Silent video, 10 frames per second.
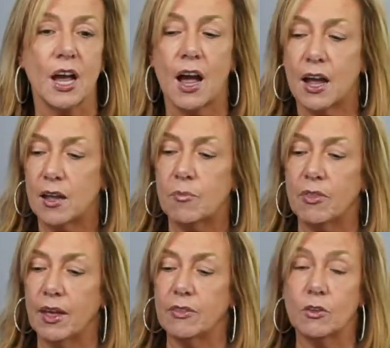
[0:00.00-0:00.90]
time,
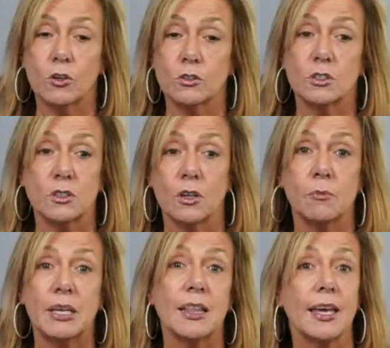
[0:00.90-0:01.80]
that there's going to
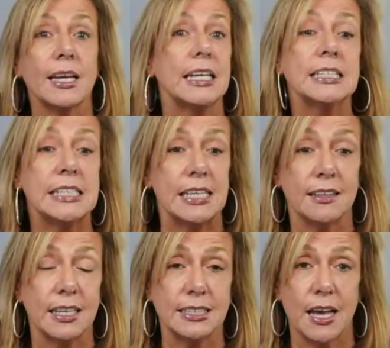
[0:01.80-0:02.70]
be like an Izzy
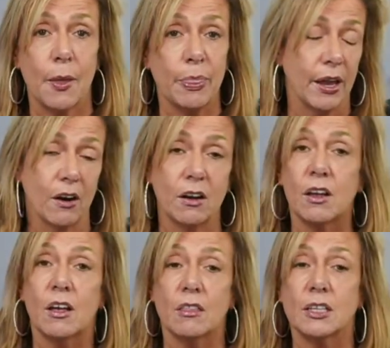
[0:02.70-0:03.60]
that's out there
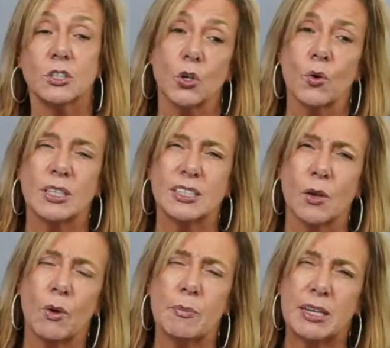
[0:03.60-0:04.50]
that's going to say,
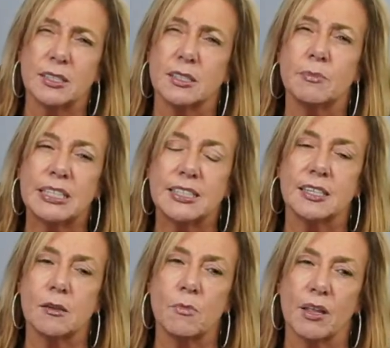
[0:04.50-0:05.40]
wait a minute, somebody's
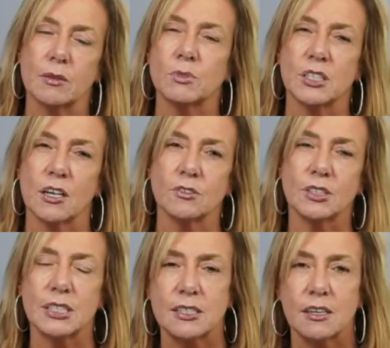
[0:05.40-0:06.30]
sitting by
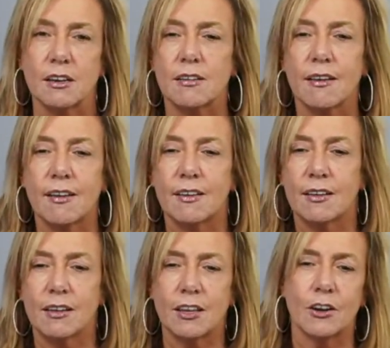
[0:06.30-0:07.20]
themselves. And,
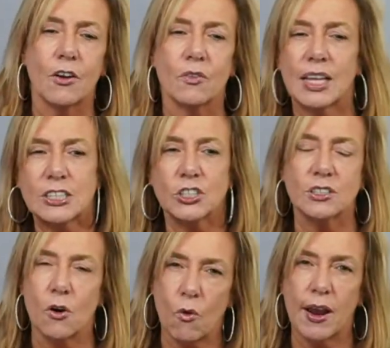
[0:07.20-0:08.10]
that's just
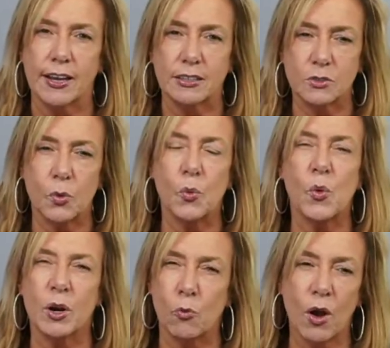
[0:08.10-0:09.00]
not right. So we
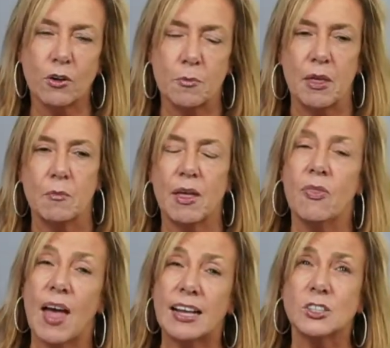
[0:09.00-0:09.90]
want to welcome them.
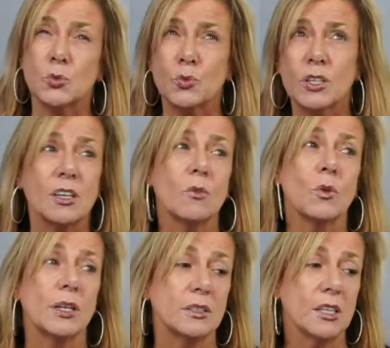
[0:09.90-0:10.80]
And that's really
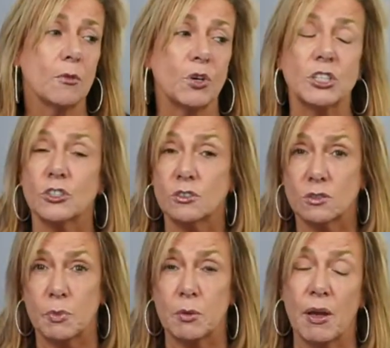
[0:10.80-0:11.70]
what
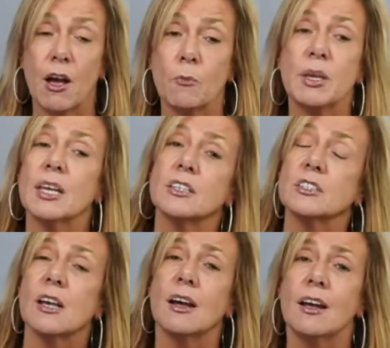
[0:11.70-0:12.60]
Celebration's been about,
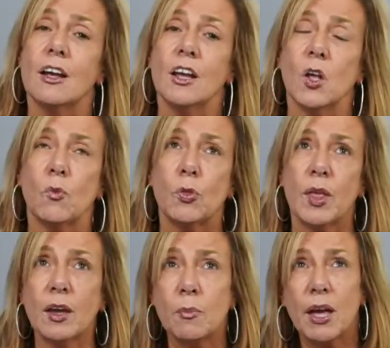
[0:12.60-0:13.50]
because if you
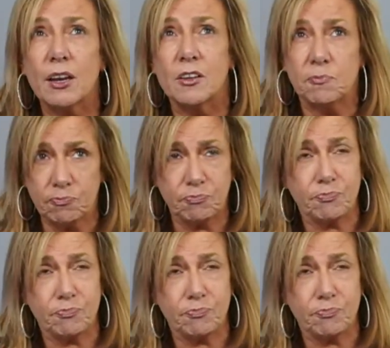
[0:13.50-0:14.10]
think about it,